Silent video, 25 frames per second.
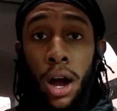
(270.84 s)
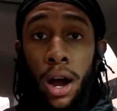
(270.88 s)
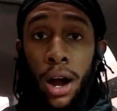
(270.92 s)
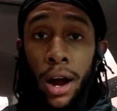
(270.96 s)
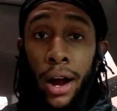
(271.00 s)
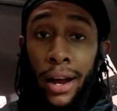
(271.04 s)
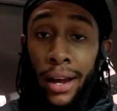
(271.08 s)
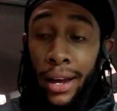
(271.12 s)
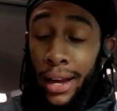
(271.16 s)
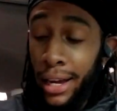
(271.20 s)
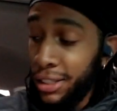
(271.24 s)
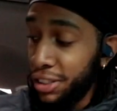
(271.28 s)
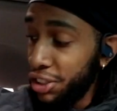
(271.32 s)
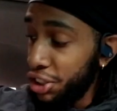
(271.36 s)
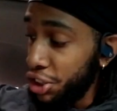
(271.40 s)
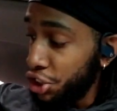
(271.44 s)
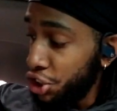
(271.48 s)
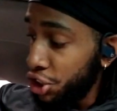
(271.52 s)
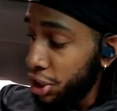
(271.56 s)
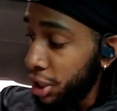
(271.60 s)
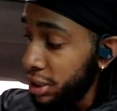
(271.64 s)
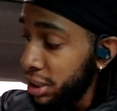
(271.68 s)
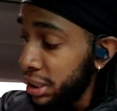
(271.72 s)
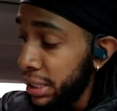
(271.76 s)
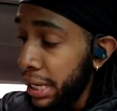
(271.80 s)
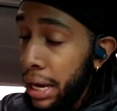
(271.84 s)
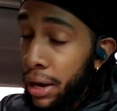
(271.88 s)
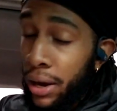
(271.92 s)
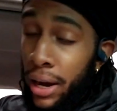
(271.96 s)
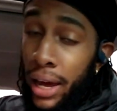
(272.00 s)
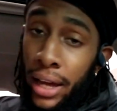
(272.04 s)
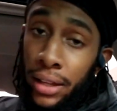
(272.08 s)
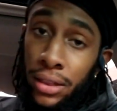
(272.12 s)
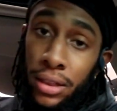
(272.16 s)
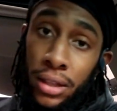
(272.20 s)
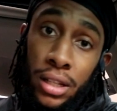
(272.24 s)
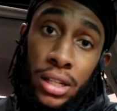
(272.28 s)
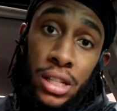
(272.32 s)
All right, guys, just touched down
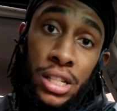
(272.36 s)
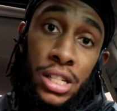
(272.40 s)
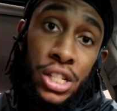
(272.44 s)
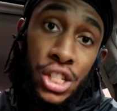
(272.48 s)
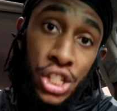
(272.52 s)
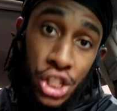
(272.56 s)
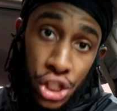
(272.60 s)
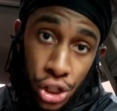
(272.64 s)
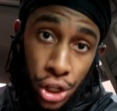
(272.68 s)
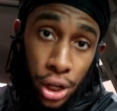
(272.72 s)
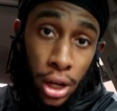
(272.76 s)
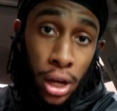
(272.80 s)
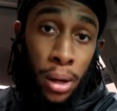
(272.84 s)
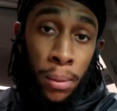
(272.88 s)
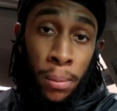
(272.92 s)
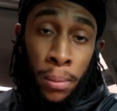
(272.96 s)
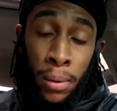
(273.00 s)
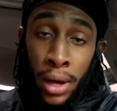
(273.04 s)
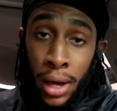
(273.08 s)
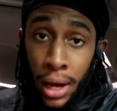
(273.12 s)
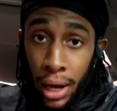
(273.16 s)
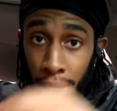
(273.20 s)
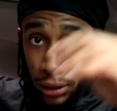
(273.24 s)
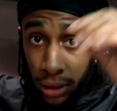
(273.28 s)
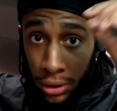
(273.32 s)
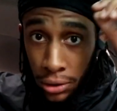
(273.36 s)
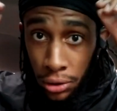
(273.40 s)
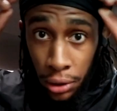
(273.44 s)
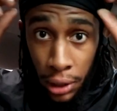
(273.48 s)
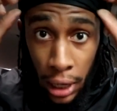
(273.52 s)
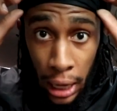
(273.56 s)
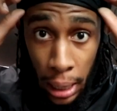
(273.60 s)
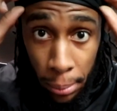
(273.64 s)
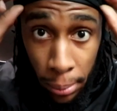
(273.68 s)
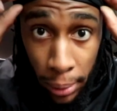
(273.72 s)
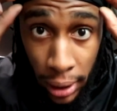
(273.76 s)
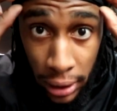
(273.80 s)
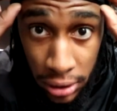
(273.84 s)
at the gym. I still
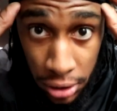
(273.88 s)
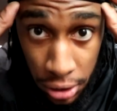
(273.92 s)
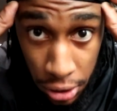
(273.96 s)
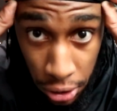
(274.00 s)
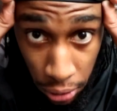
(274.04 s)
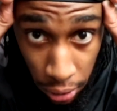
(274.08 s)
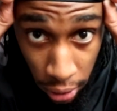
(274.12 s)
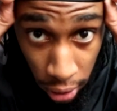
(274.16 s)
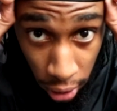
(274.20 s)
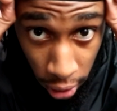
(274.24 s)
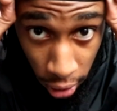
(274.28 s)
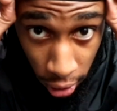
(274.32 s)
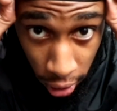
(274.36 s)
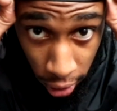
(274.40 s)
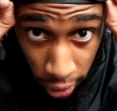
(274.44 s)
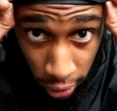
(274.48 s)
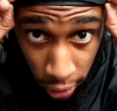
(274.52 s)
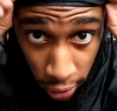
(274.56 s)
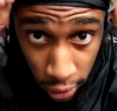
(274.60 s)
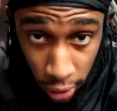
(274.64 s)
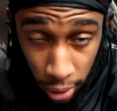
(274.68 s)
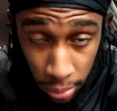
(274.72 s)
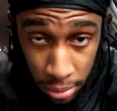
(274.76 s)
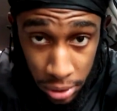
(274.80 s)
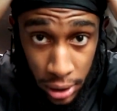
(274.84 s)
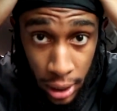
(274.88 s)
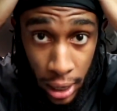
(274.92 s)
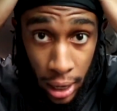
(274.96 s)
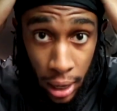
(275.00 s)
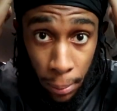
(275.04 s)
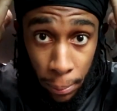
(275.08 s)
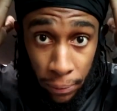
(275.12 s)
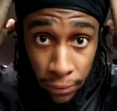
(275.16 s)
got my silky on, you know what I'm saying?